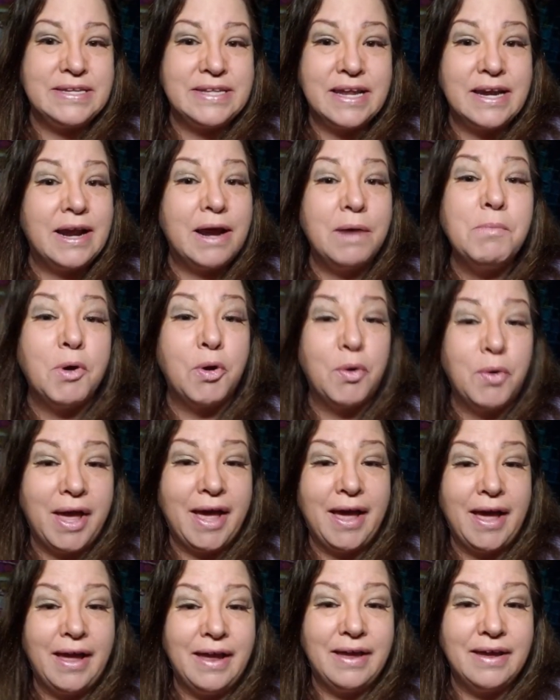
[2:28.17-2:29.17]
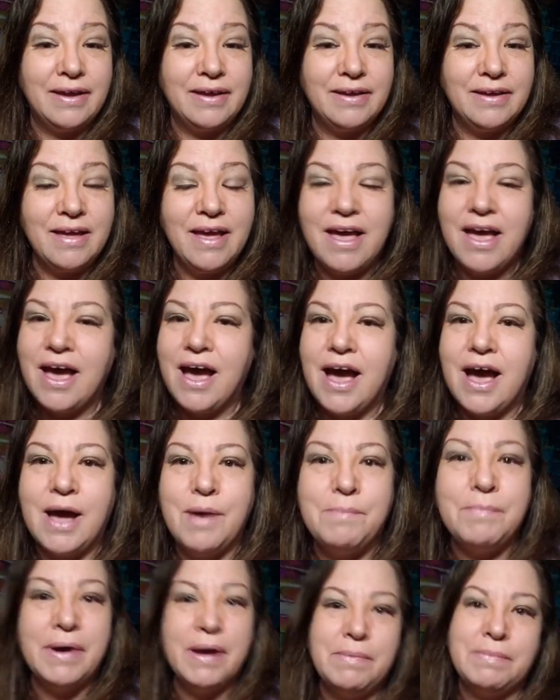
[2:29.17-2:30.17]
that I'm okay.
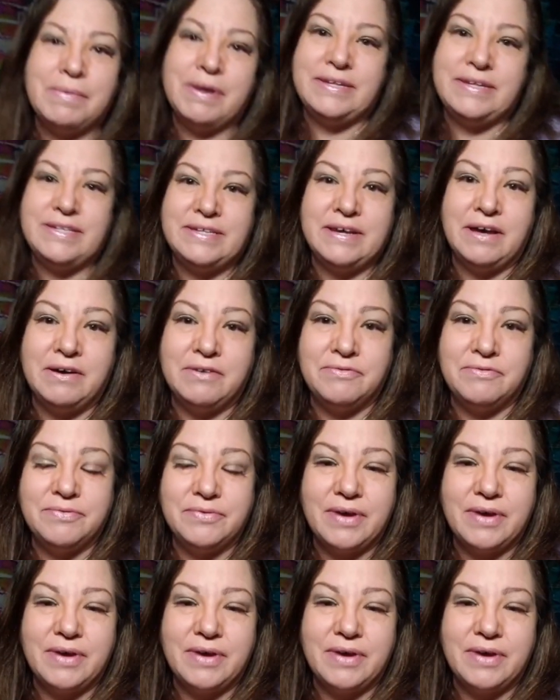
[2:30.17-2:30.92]
I'm by myself.